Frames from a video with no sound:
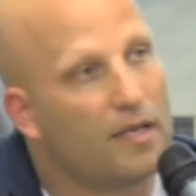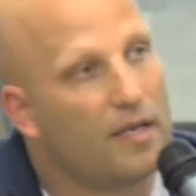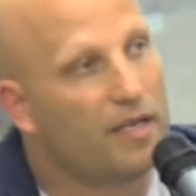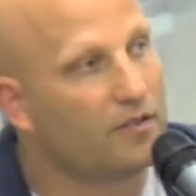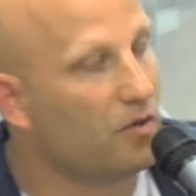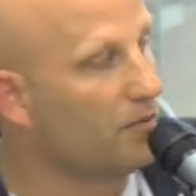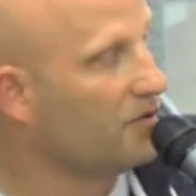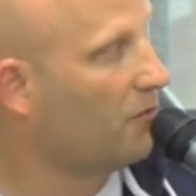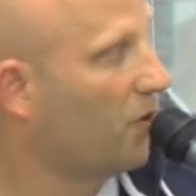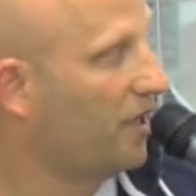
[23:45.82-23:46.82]
In terms
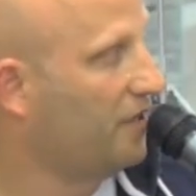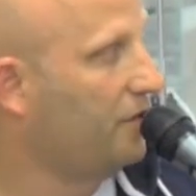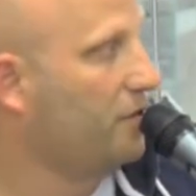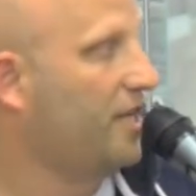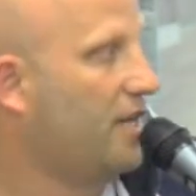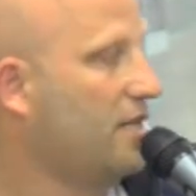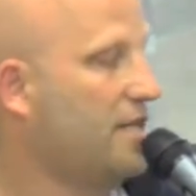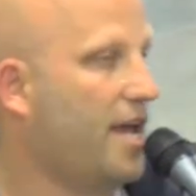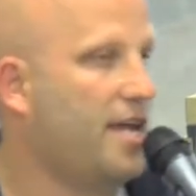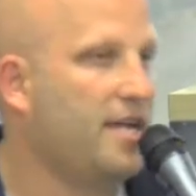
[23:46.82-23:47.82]
of what I do day to
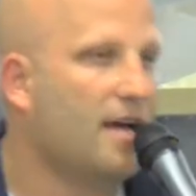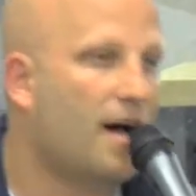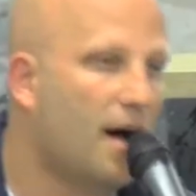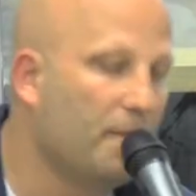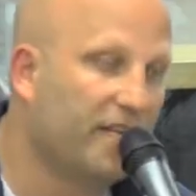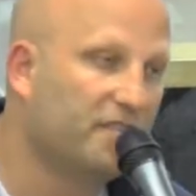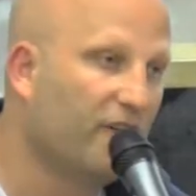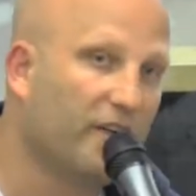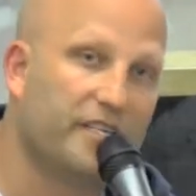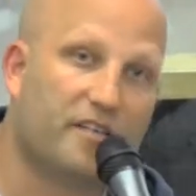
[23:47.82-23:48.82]
day, um, it's
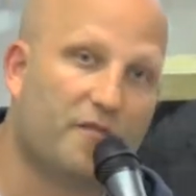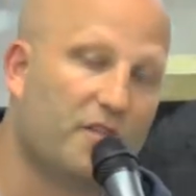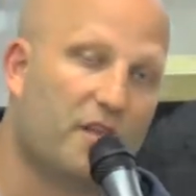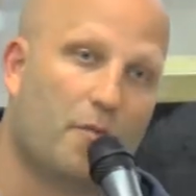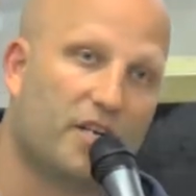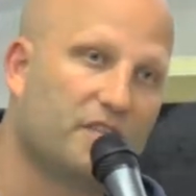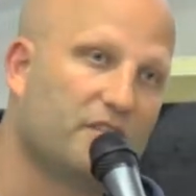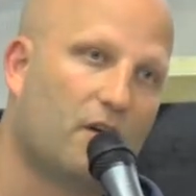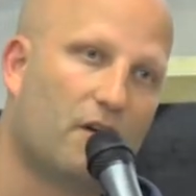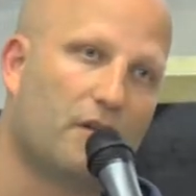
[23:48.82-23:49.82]
very different than when I
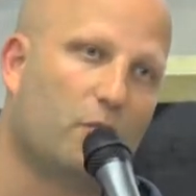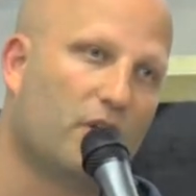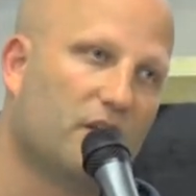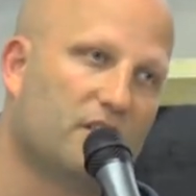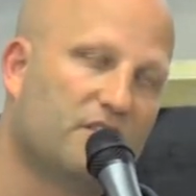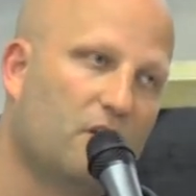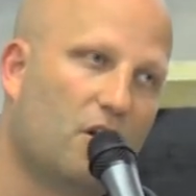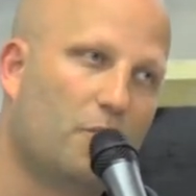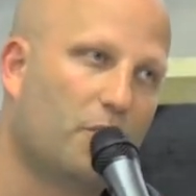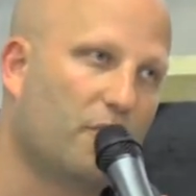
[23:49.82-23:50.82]
started. When I
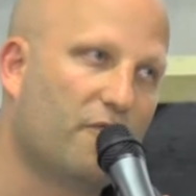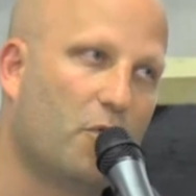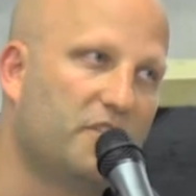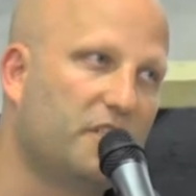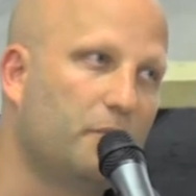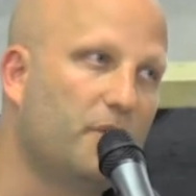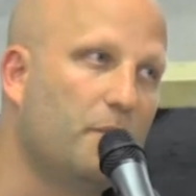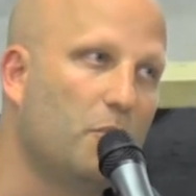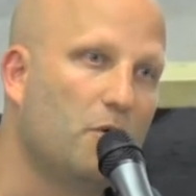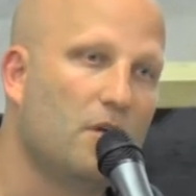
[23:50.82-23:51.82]
started, we were 14
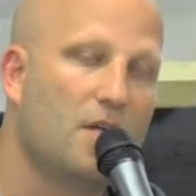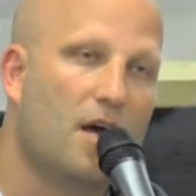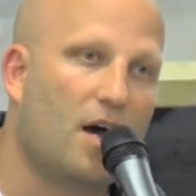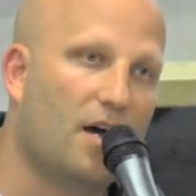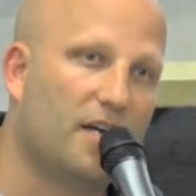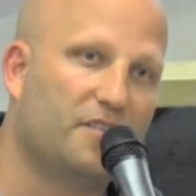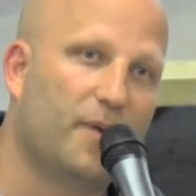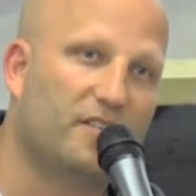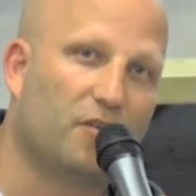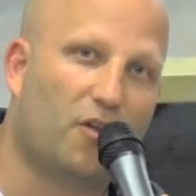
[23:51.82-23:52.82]
people. Uh, I
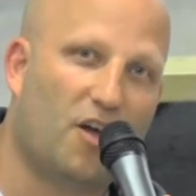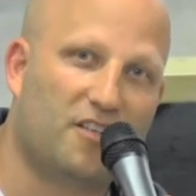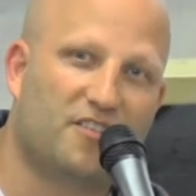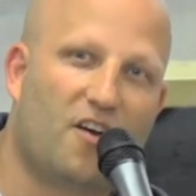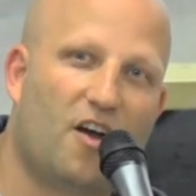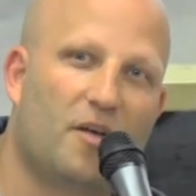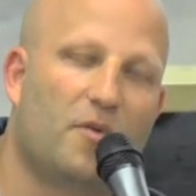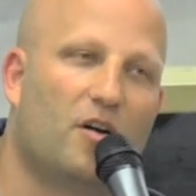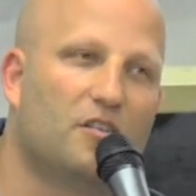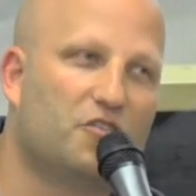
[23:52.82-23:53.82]
spent a lot of time
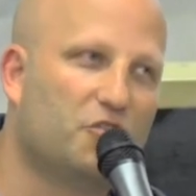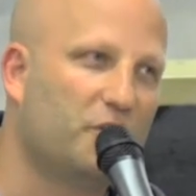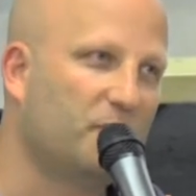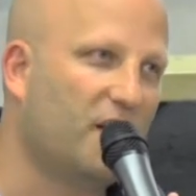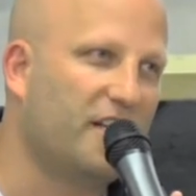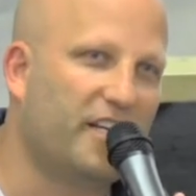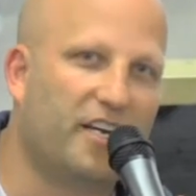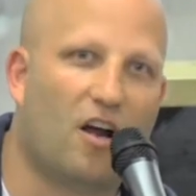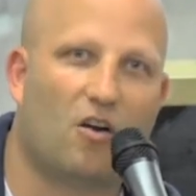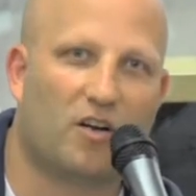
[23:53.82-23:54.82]
on
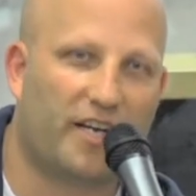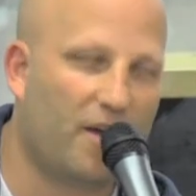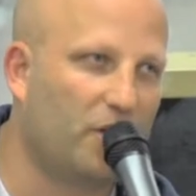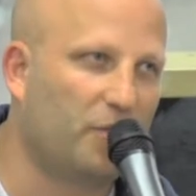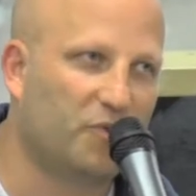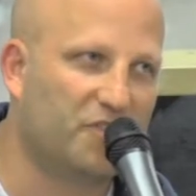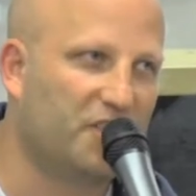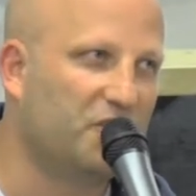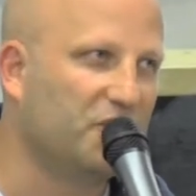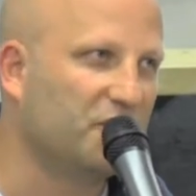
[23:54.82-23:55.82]
streamlining our accounting
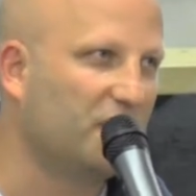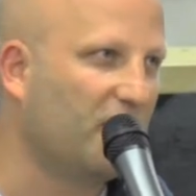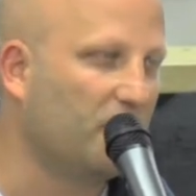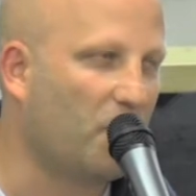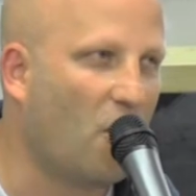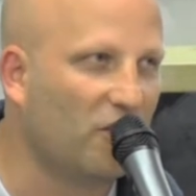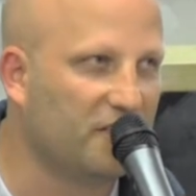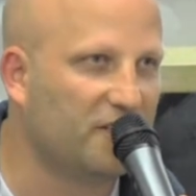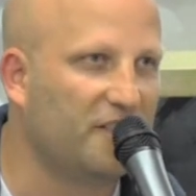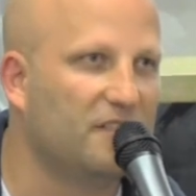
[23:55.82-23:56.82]
procedures and
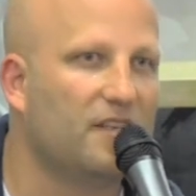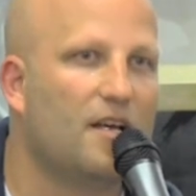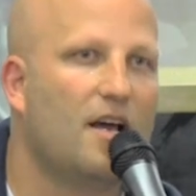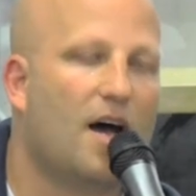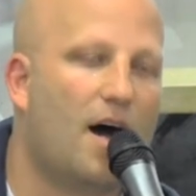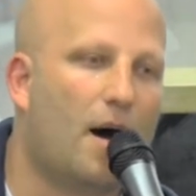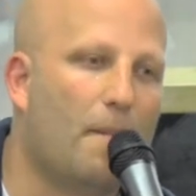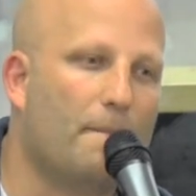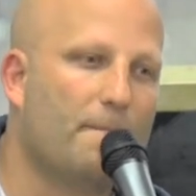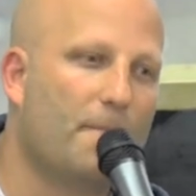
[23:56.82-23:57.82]
policies.
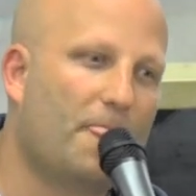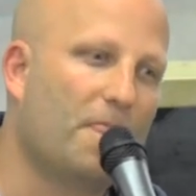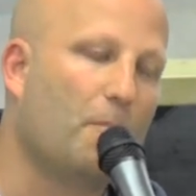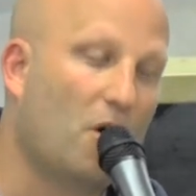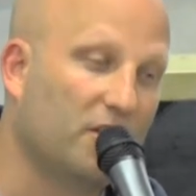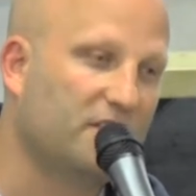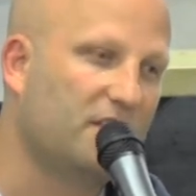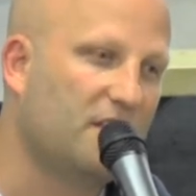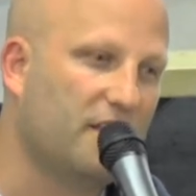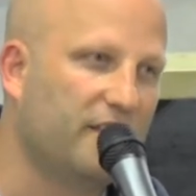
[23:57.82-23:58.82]
Um, the policy
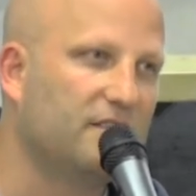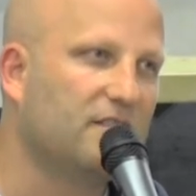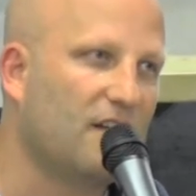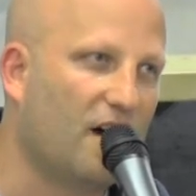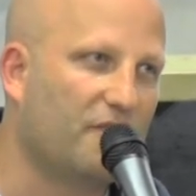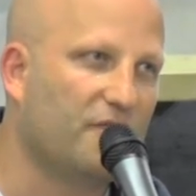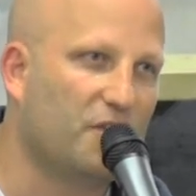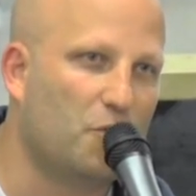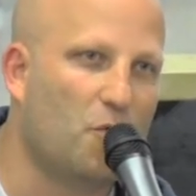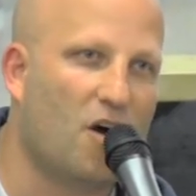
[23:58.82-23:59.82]
thing is tough.
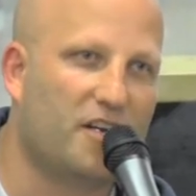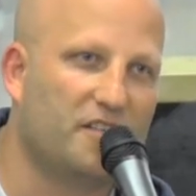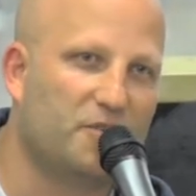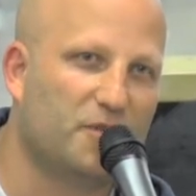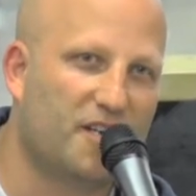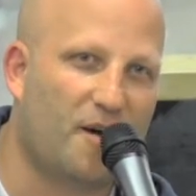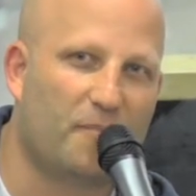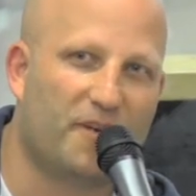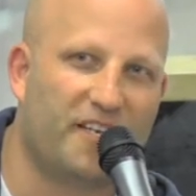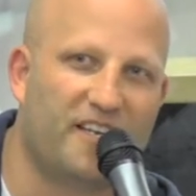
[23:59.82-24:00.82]
You walk into a
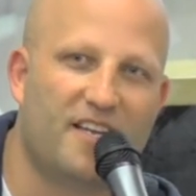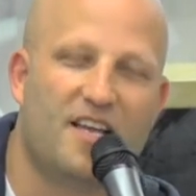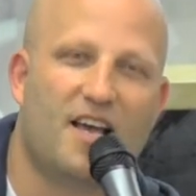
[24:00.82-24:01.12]
company,